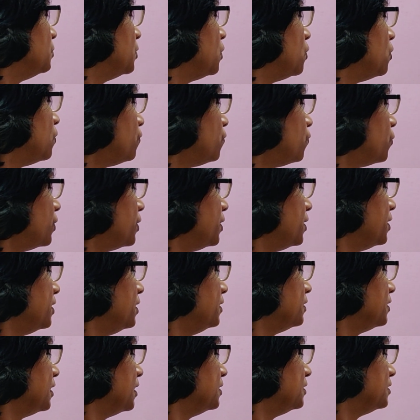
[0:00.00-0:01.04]
below 4
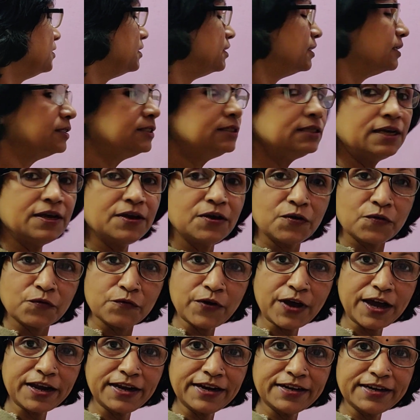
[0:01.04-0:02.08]
degrees Celsius,
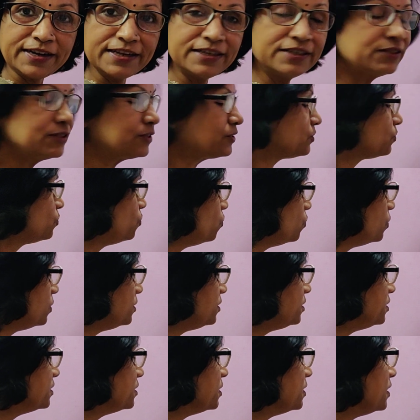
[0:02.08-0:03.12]
when it is
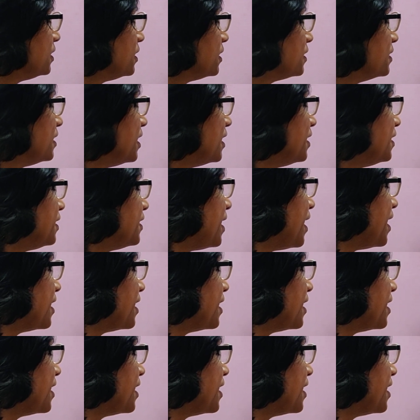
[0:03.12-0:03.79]
cooled, then it